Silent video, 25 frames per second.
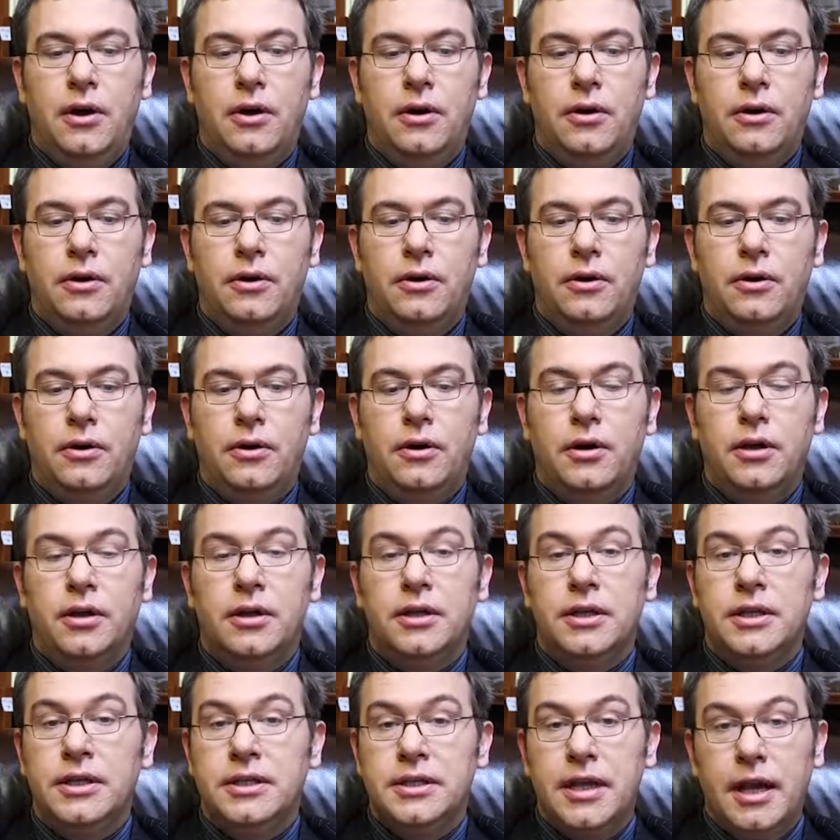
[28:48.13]

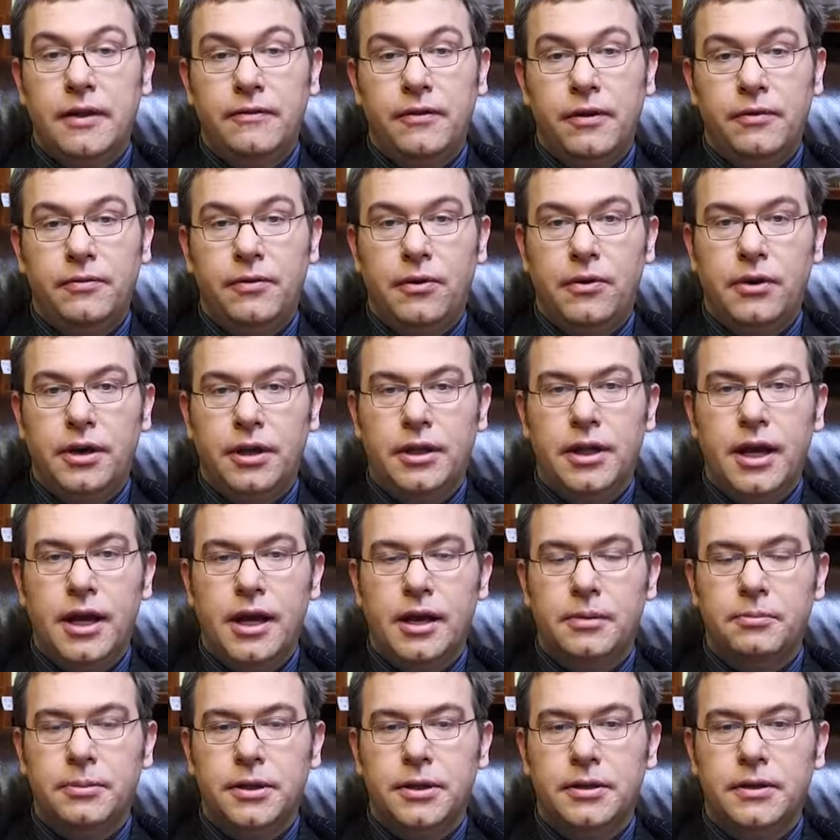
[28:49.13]
or saving for
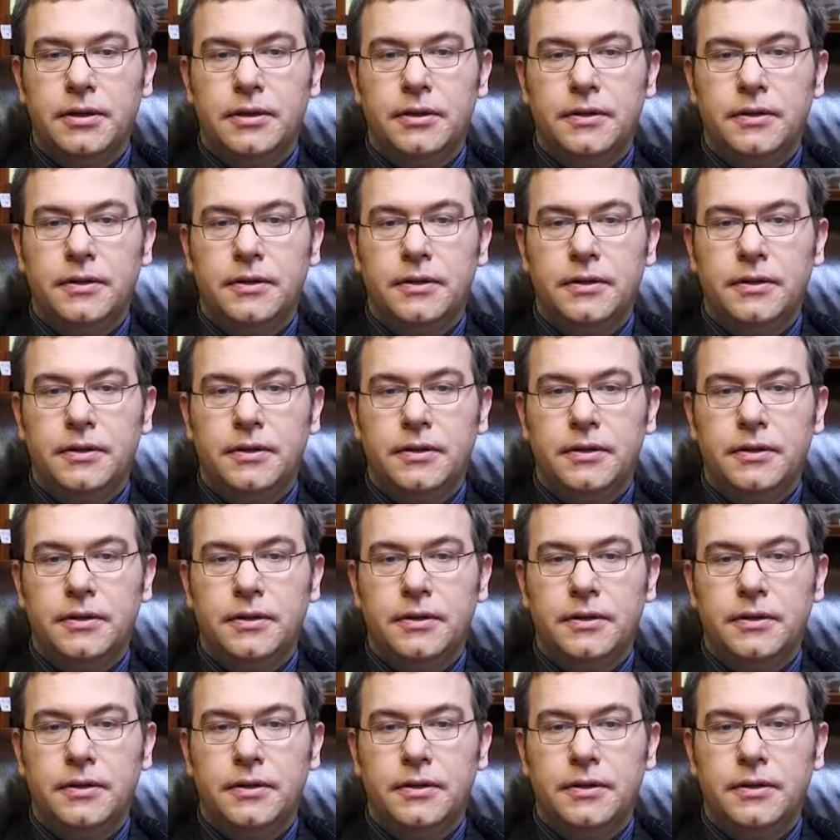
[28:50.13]
retirement.